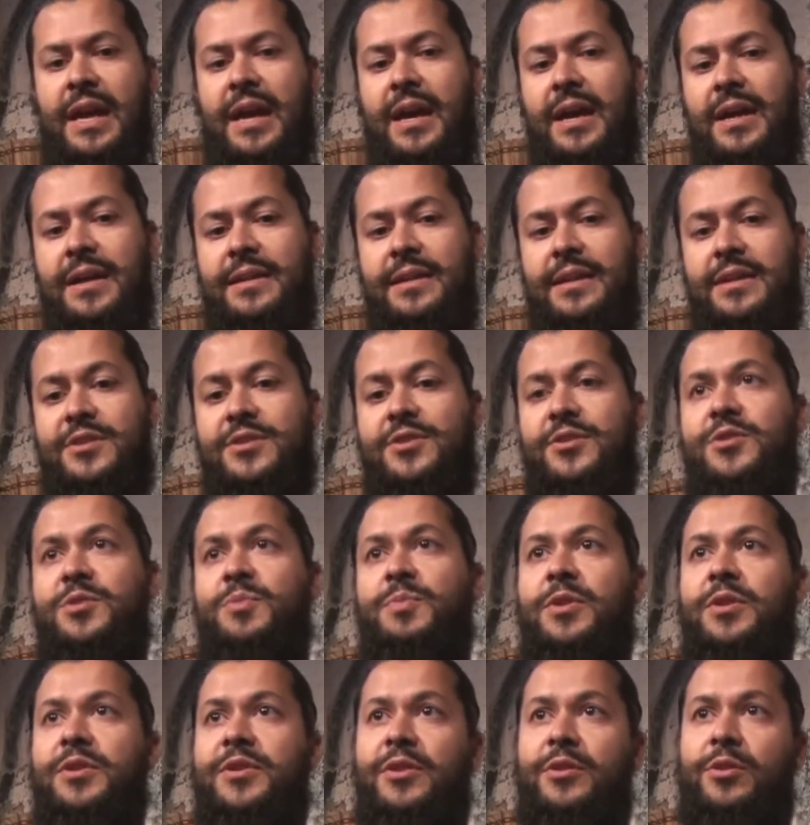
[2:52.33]
and it starts
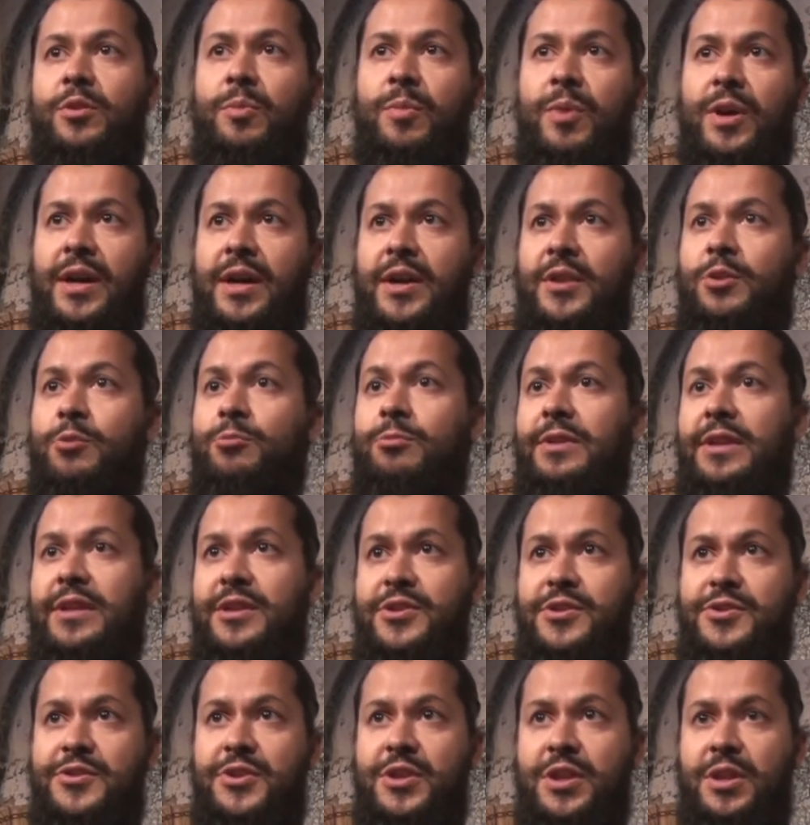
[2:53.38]
building their bond, their
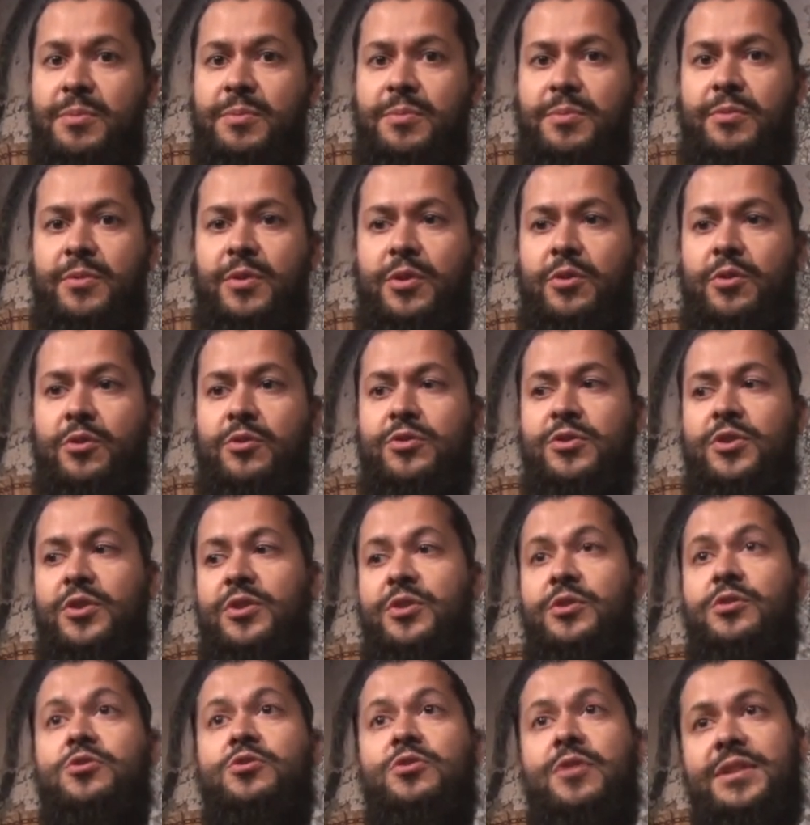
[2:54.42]
relationship. They're
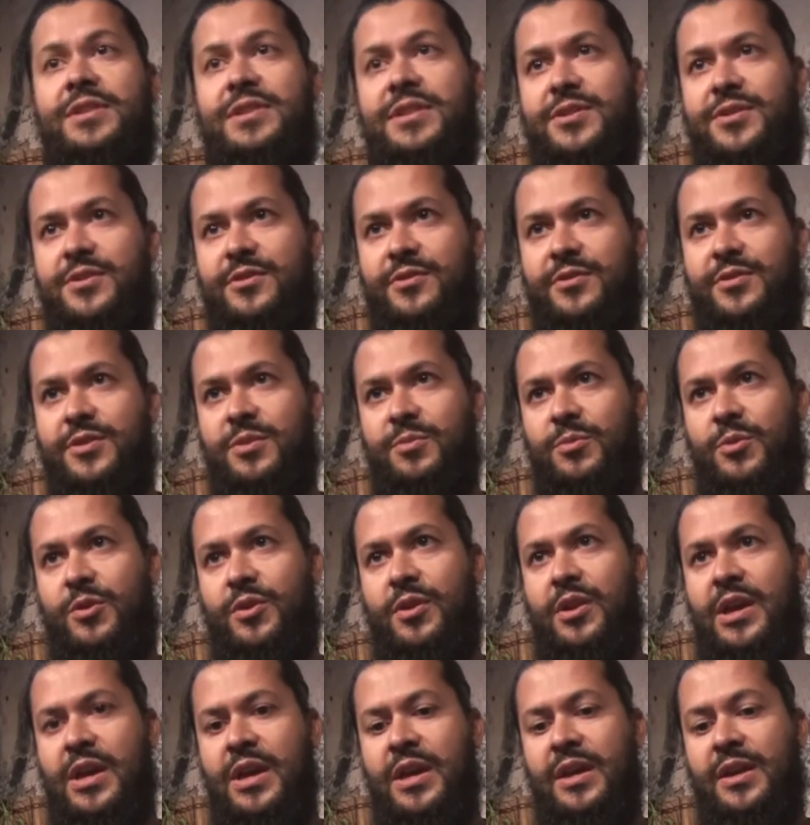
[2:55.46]
starting to trust each other some
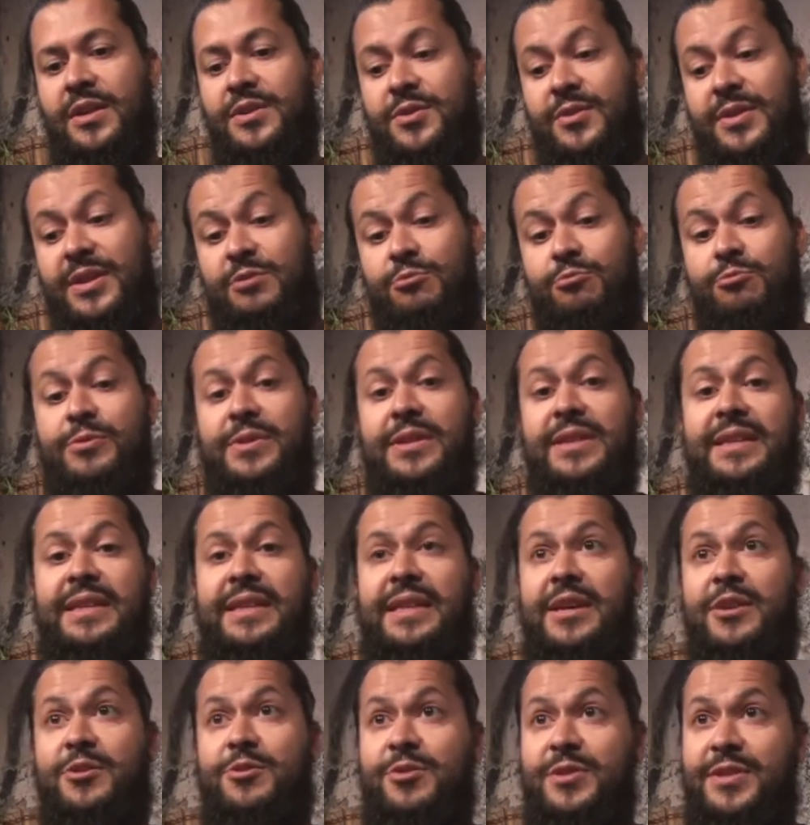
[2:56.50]
more. And so that's really
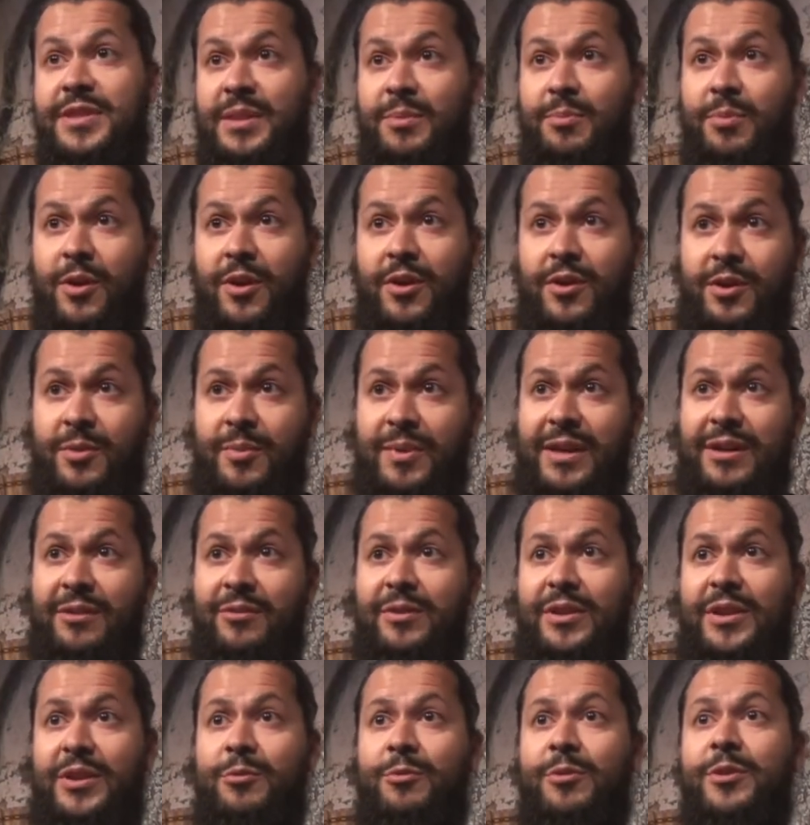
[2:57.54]
the interesting part
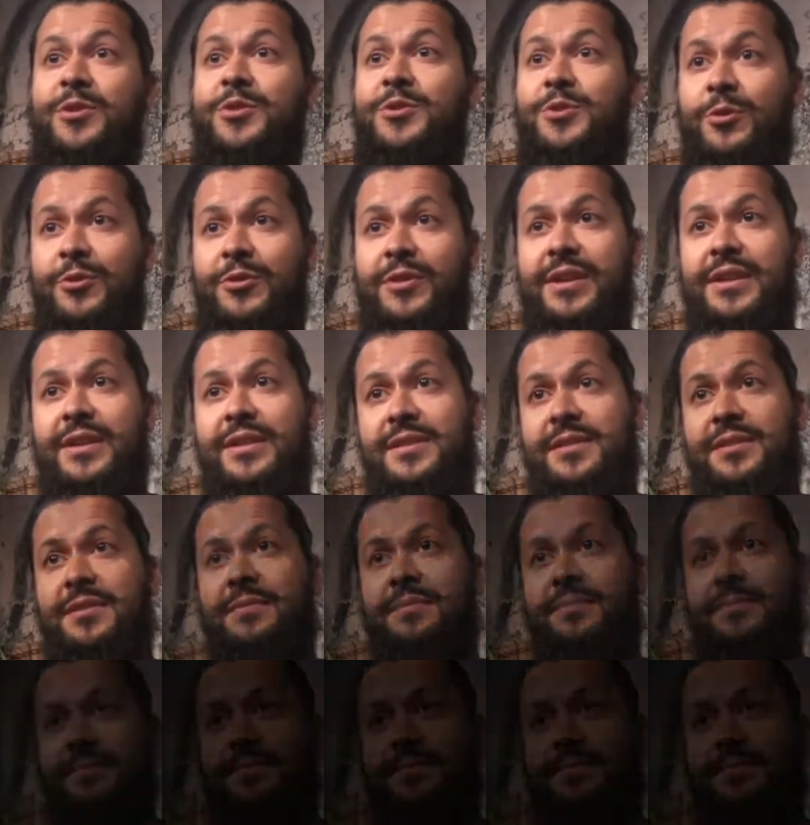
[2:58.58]
about, what our story is.